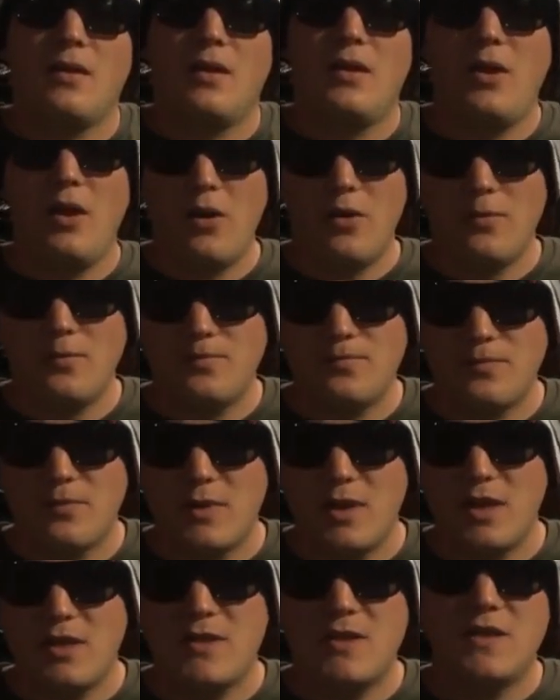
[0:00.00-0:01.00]
Hello,
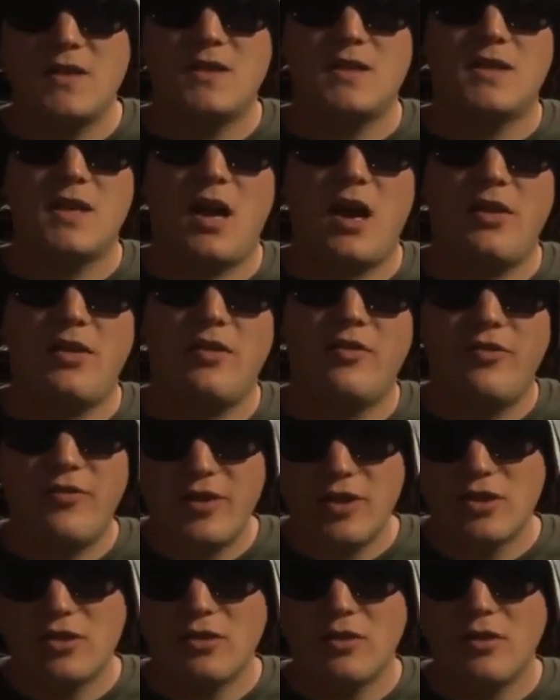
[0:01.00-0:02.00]
this is uh, the
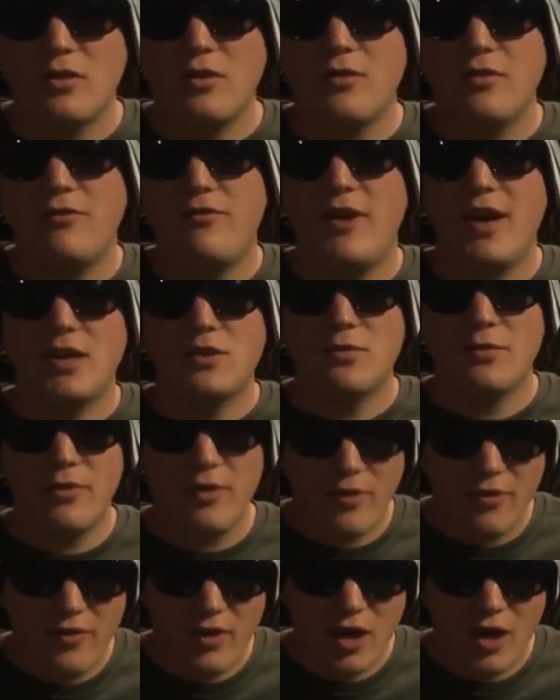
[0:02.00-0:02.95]
official face reveal